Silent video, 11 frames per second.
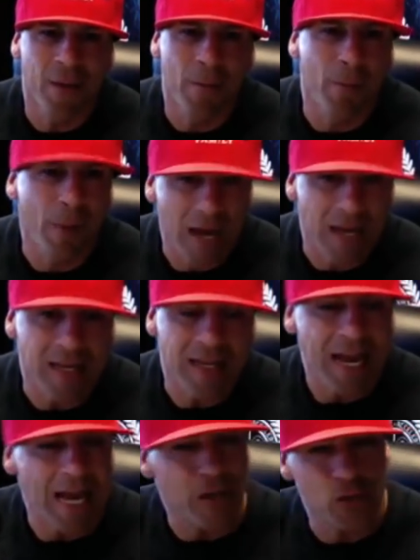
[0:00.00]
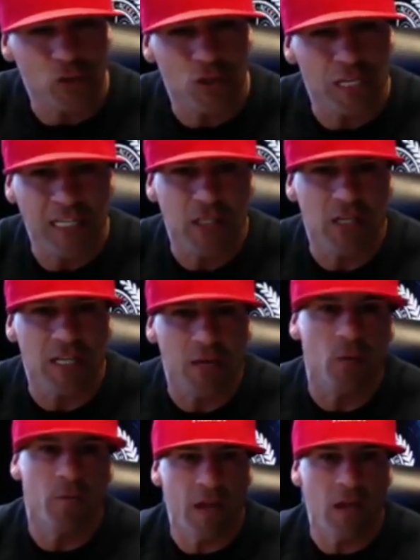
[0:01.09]
but I knew strategically it
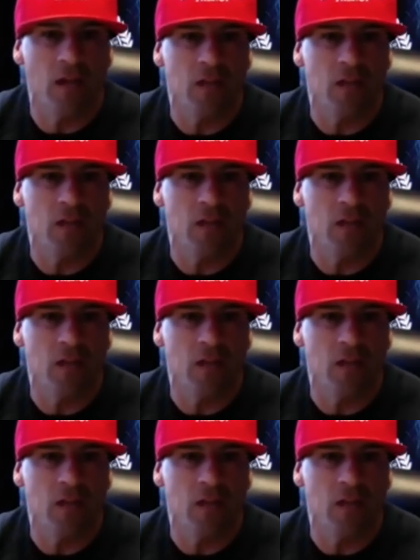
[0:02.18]
would fail us.